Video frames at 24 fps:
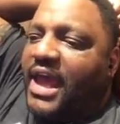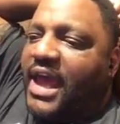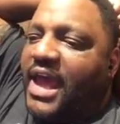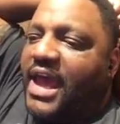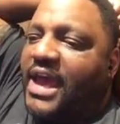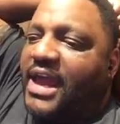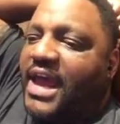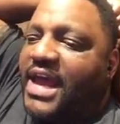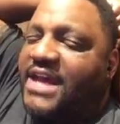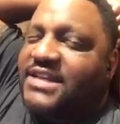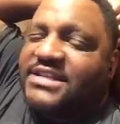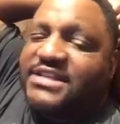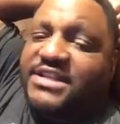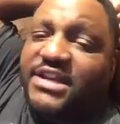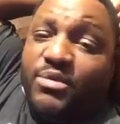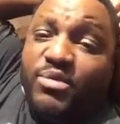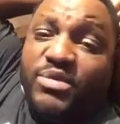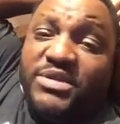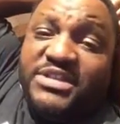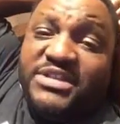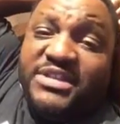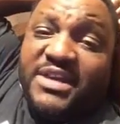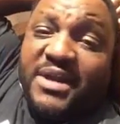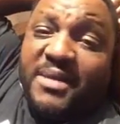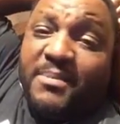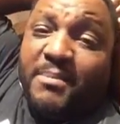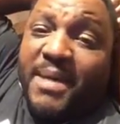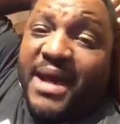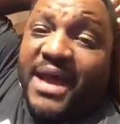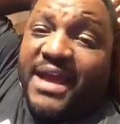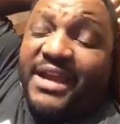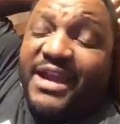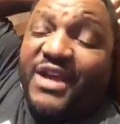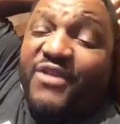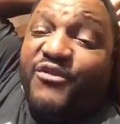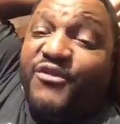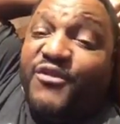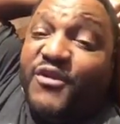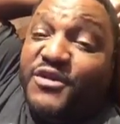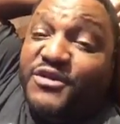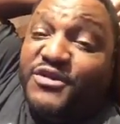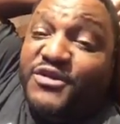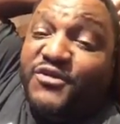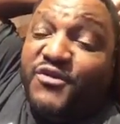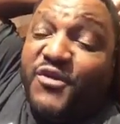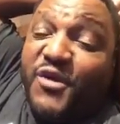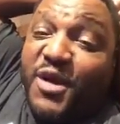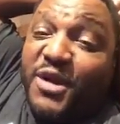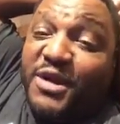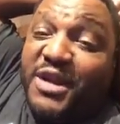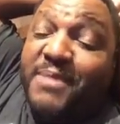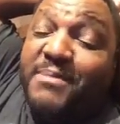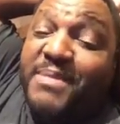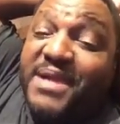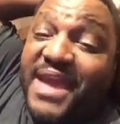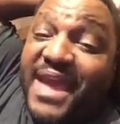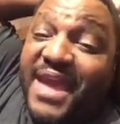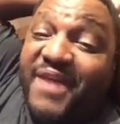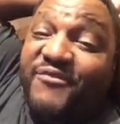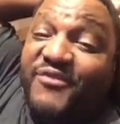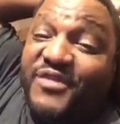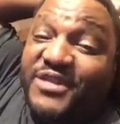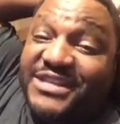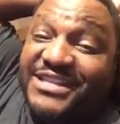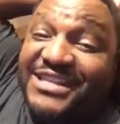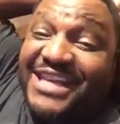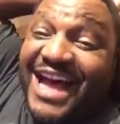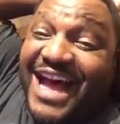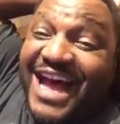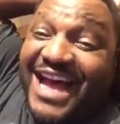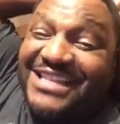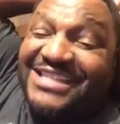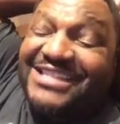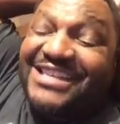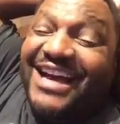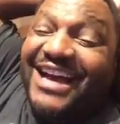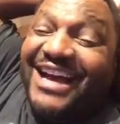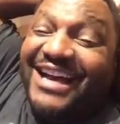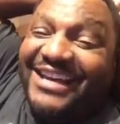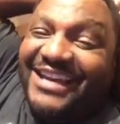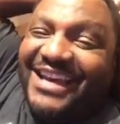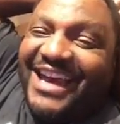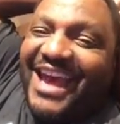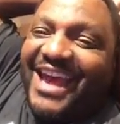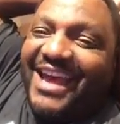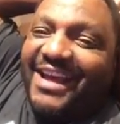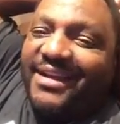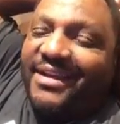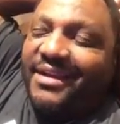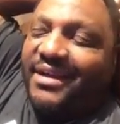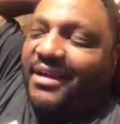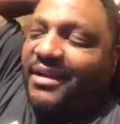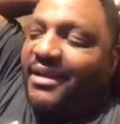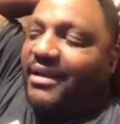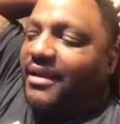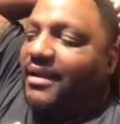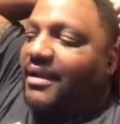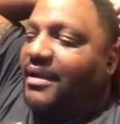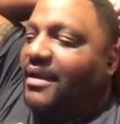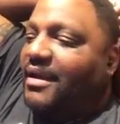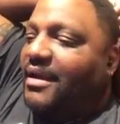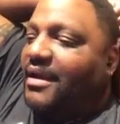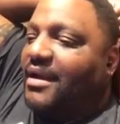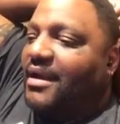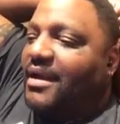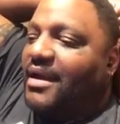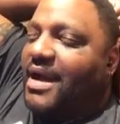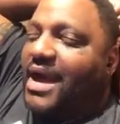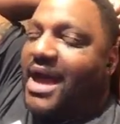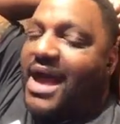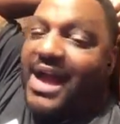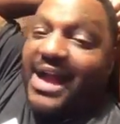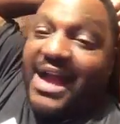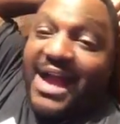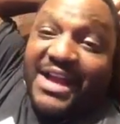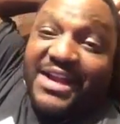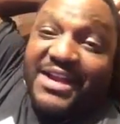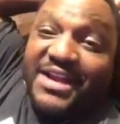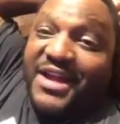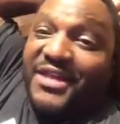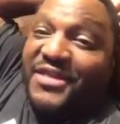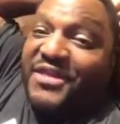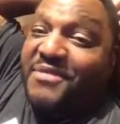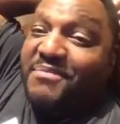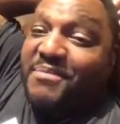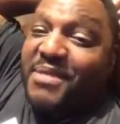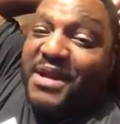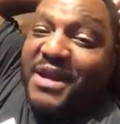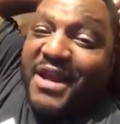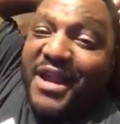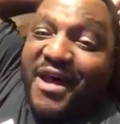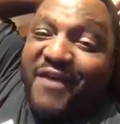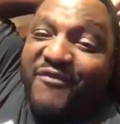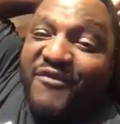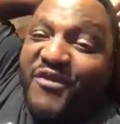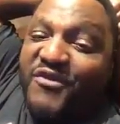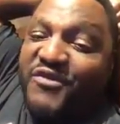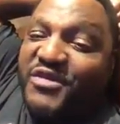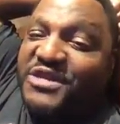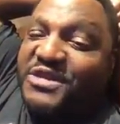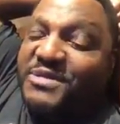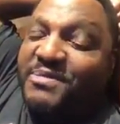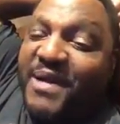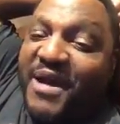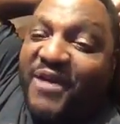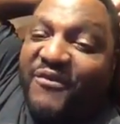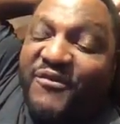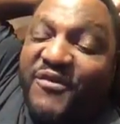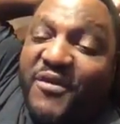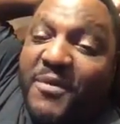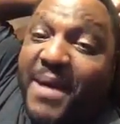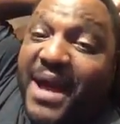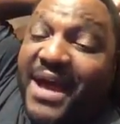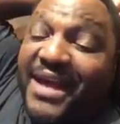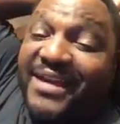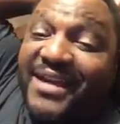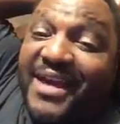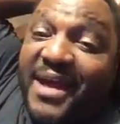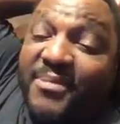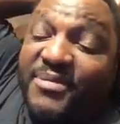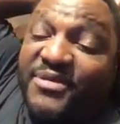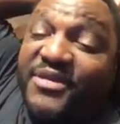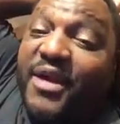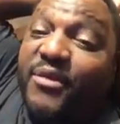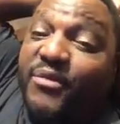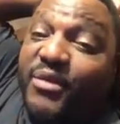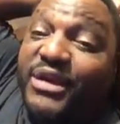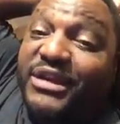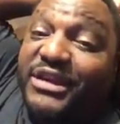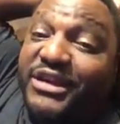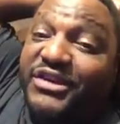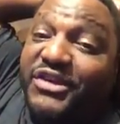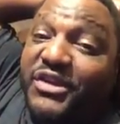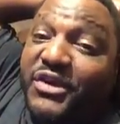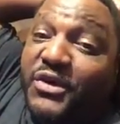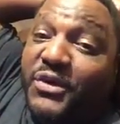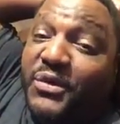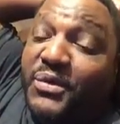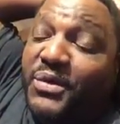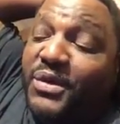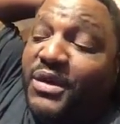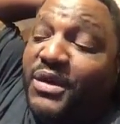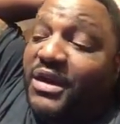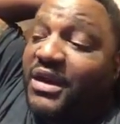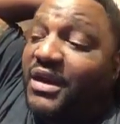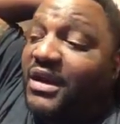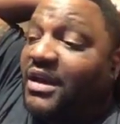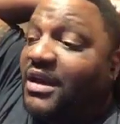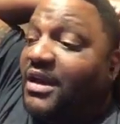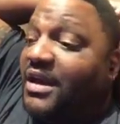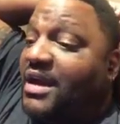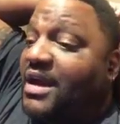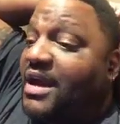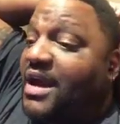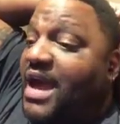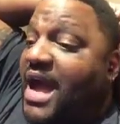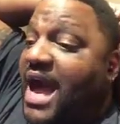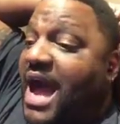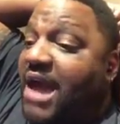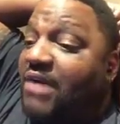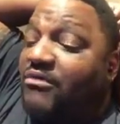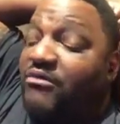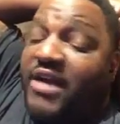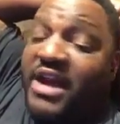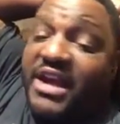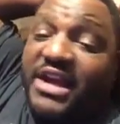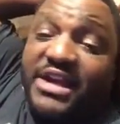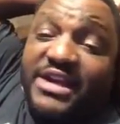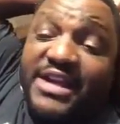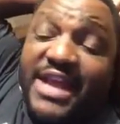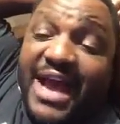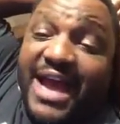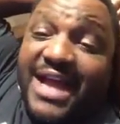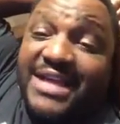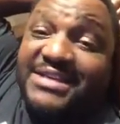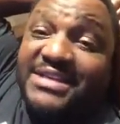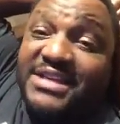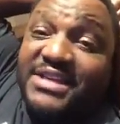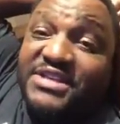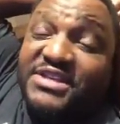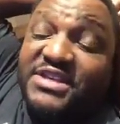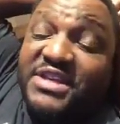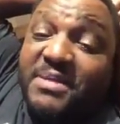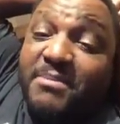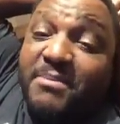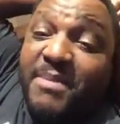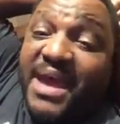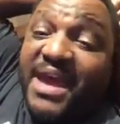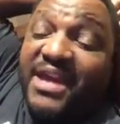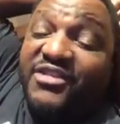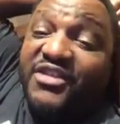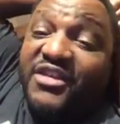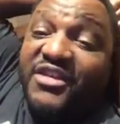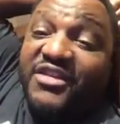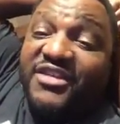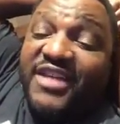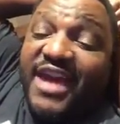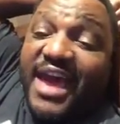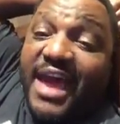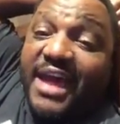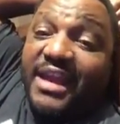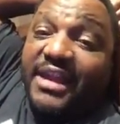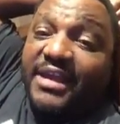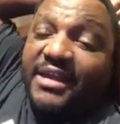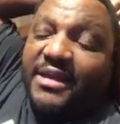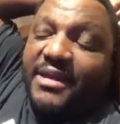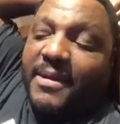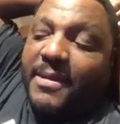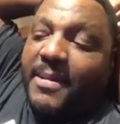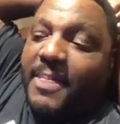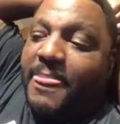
And I said, what's up, Mike? And first of all, let me emphasize again, I got nothing but love and respect for Mike Epps. I really do. I recognize he's an amazing talent.